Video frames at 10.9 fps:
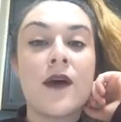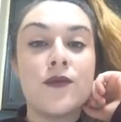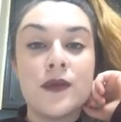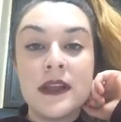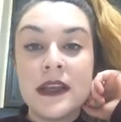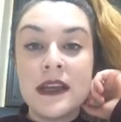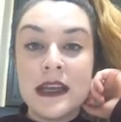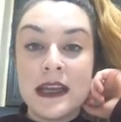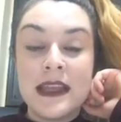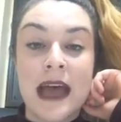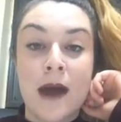I really
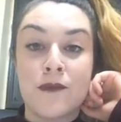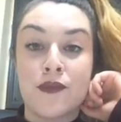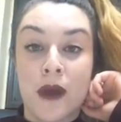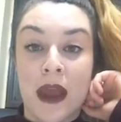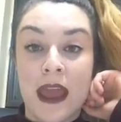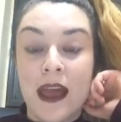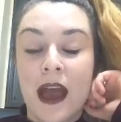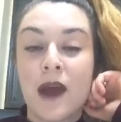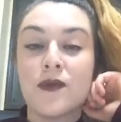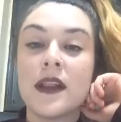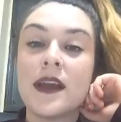needed that break.
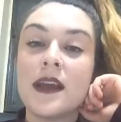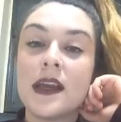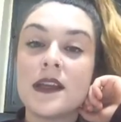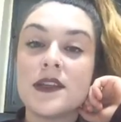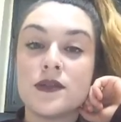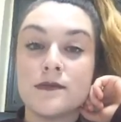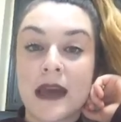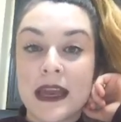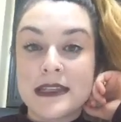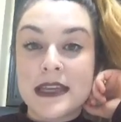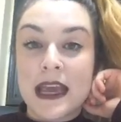I really needed to
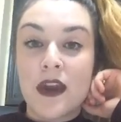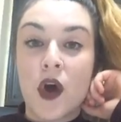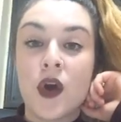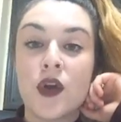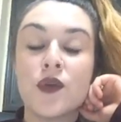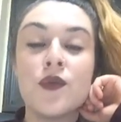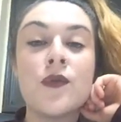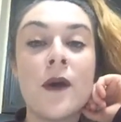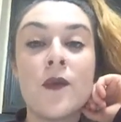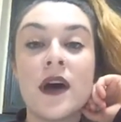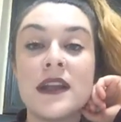meditate on who
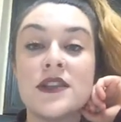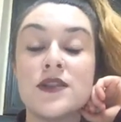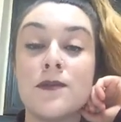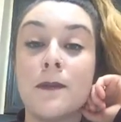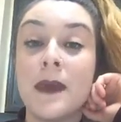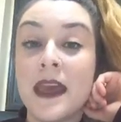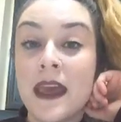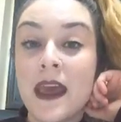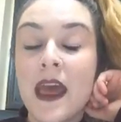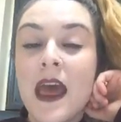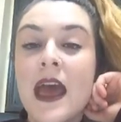I wanted to be